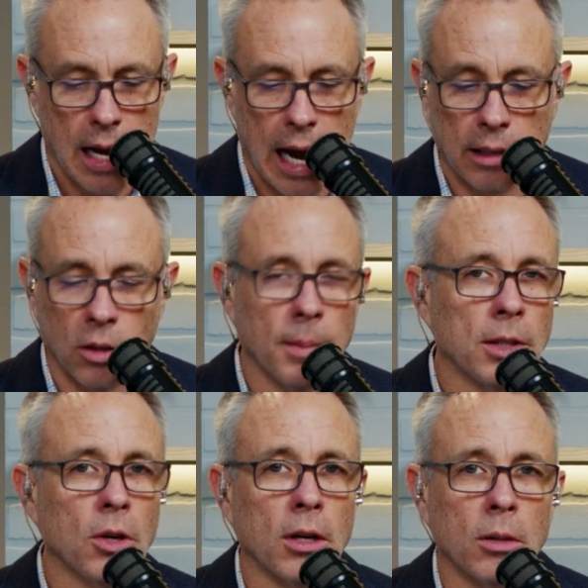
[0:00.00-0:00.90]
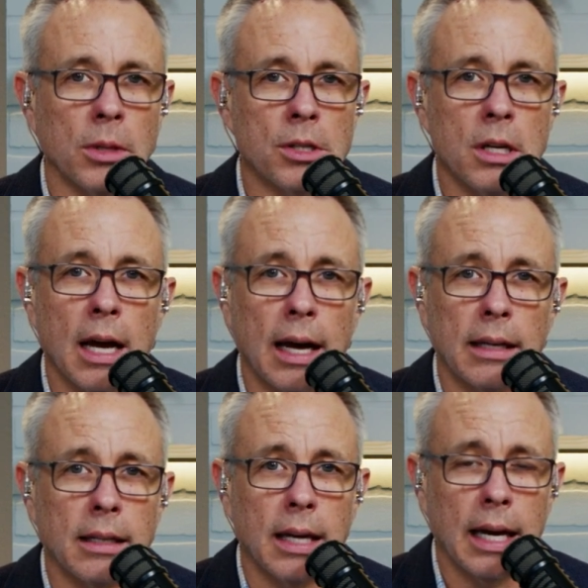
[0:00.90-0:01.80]
I told my daughter when she got
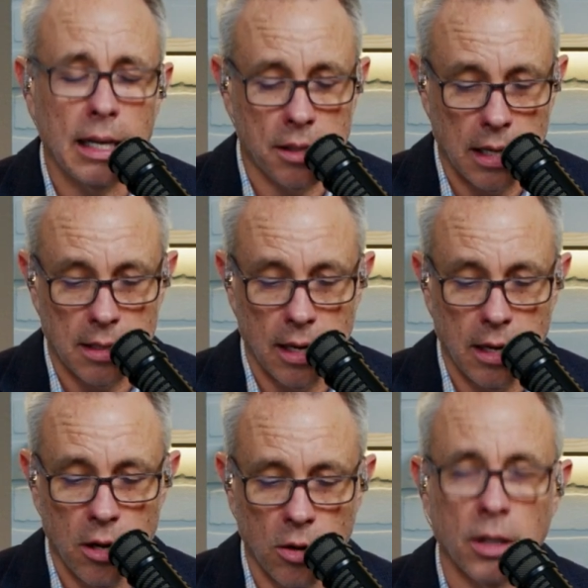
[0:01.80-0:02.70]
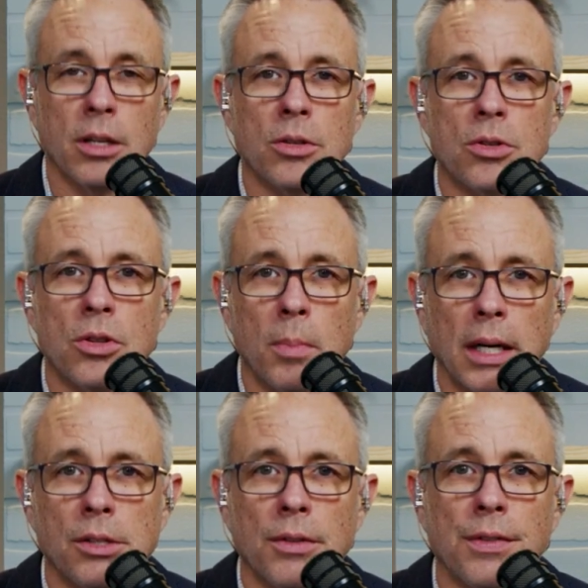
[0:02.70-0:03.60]
engaged, I said, Here is the
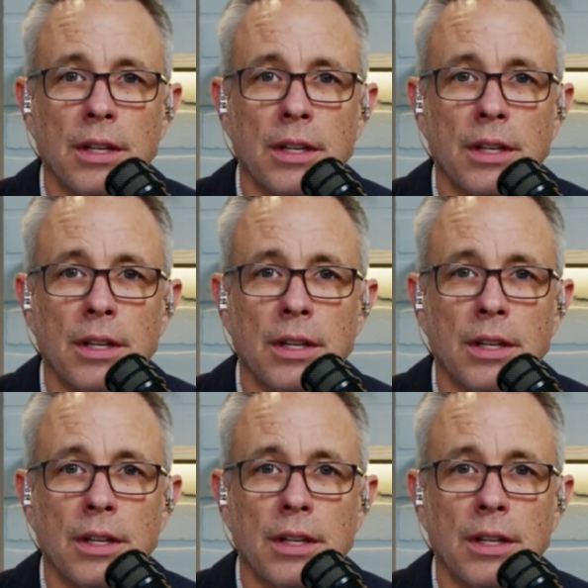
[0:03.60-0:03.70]
budget.